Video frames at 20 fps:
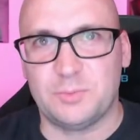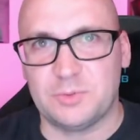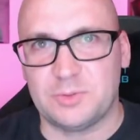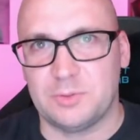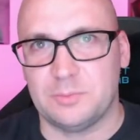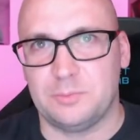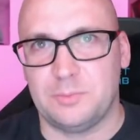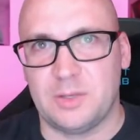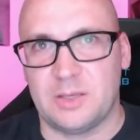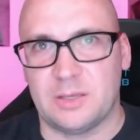
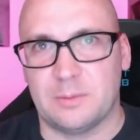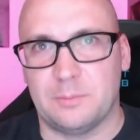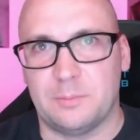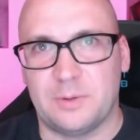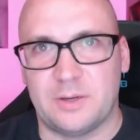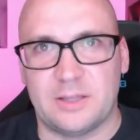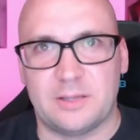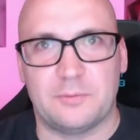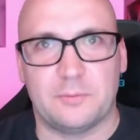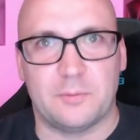wouldn't be
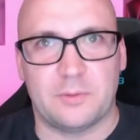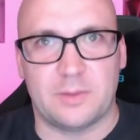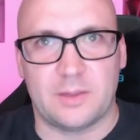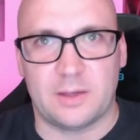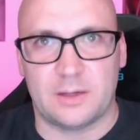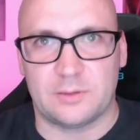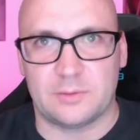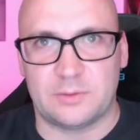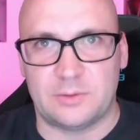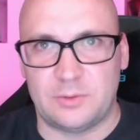complete
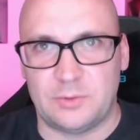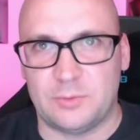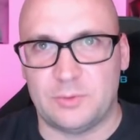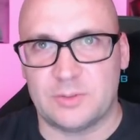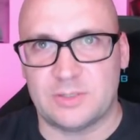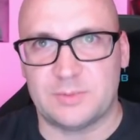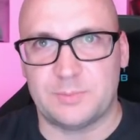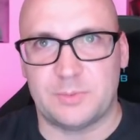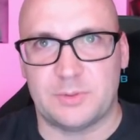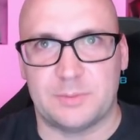without new
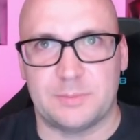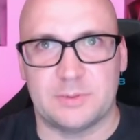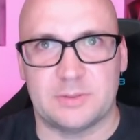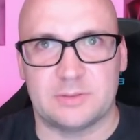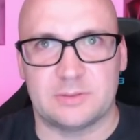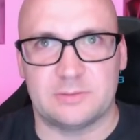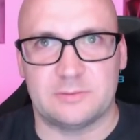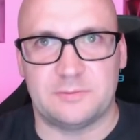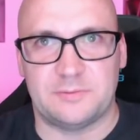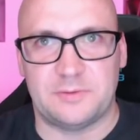
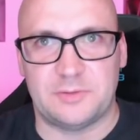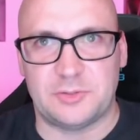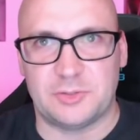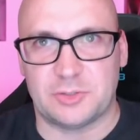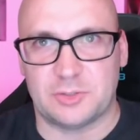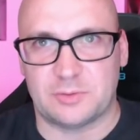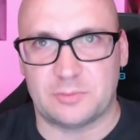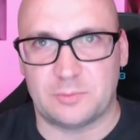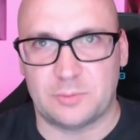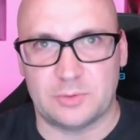experimental
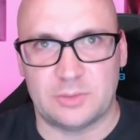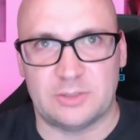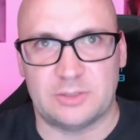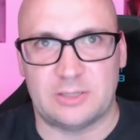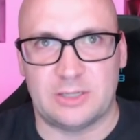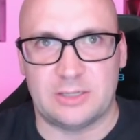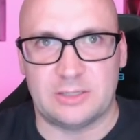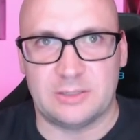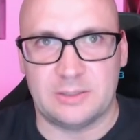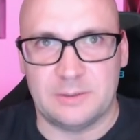feature,
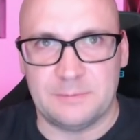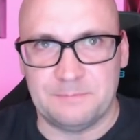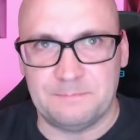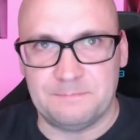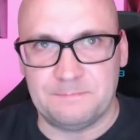wouldn't it?